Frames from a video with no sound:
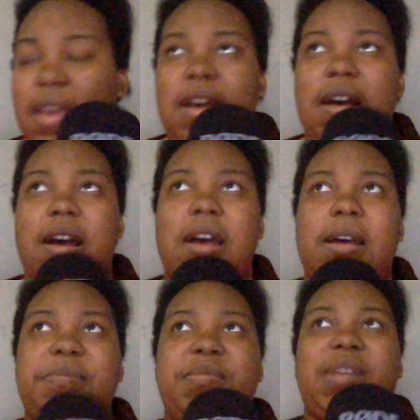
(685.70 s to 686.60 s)

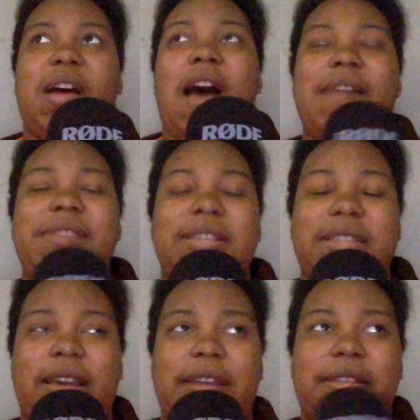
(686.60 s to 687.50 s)

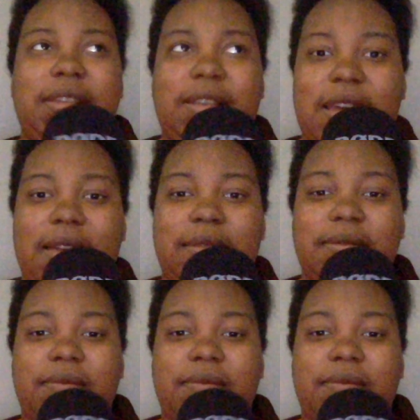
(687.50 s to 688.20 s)
Obviously, I think that